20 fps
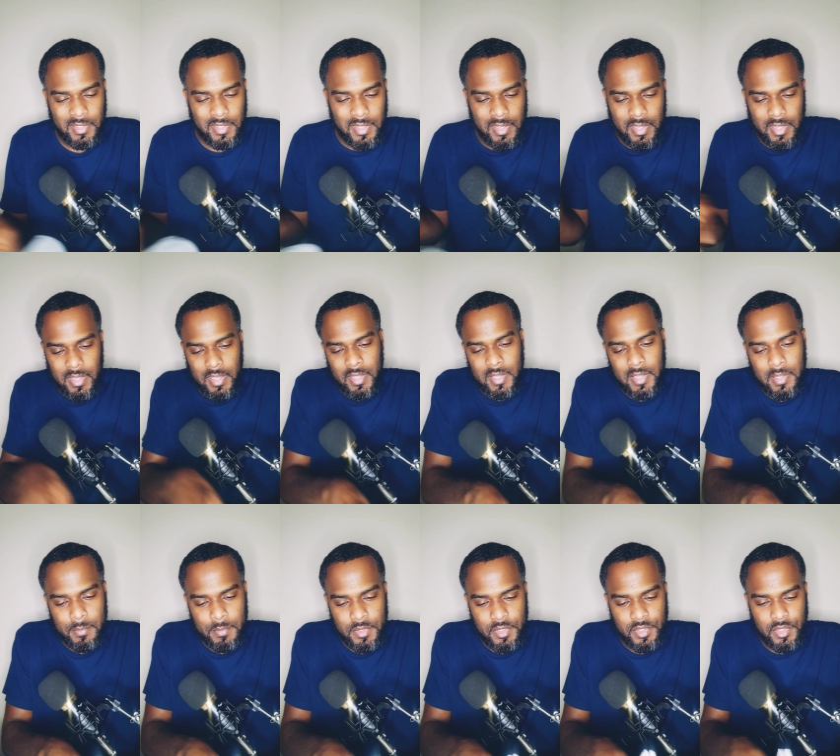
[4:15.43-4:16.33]
and let
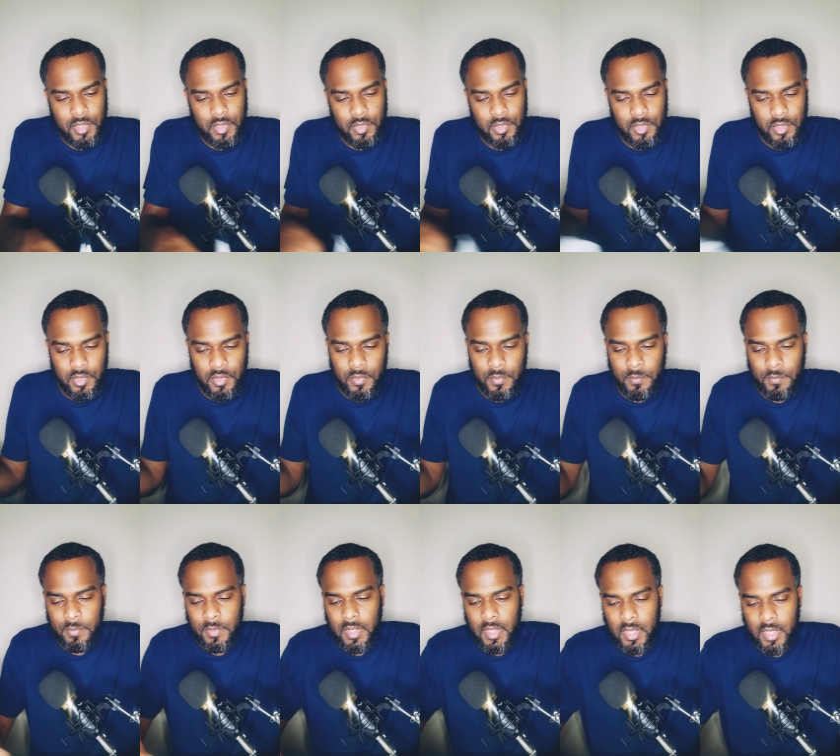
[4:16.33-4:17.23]
me show you.
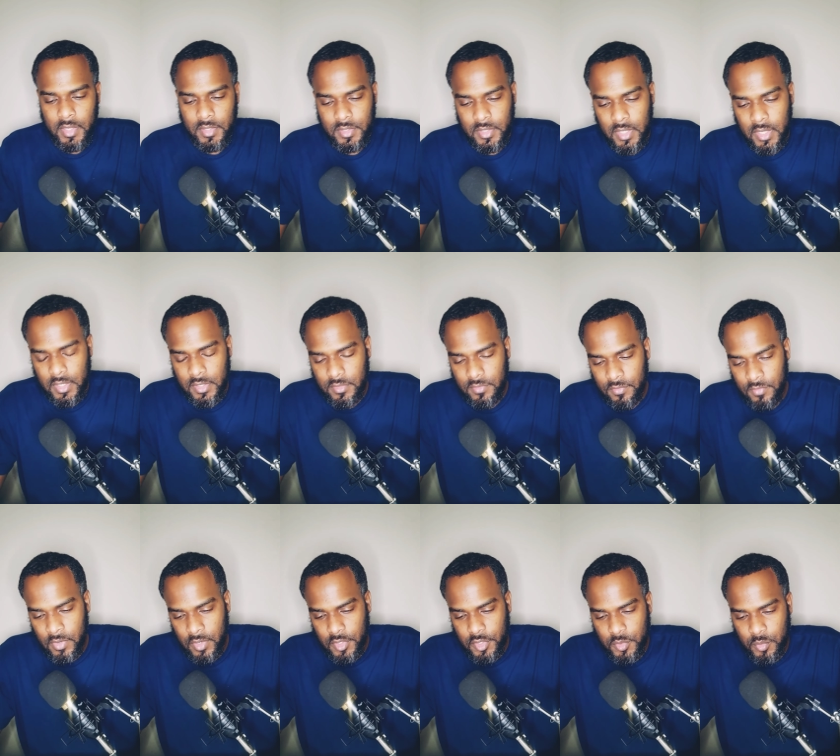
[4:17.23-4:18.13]
It says,
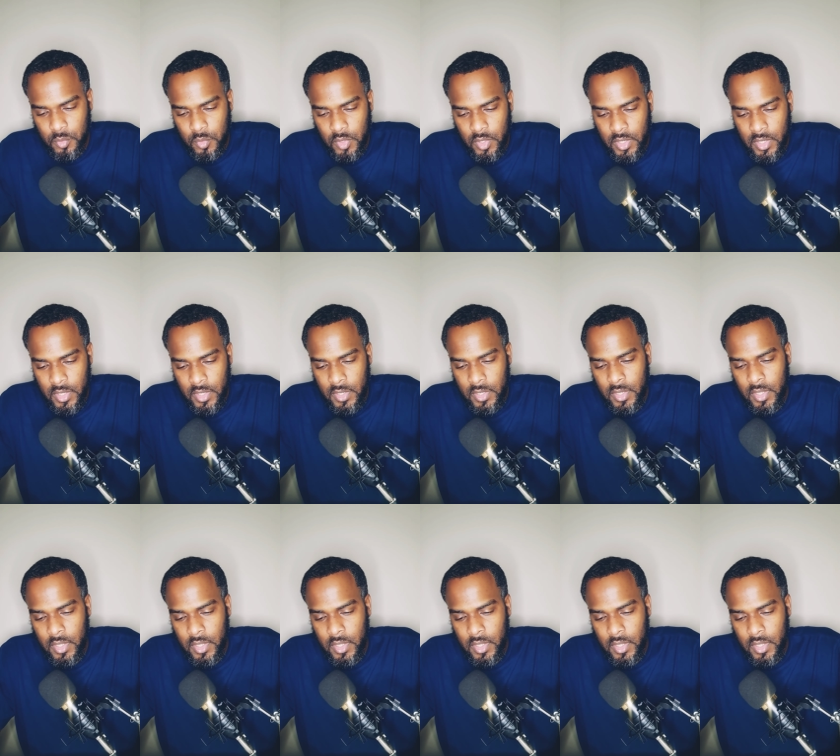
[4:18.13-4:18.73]
verse 1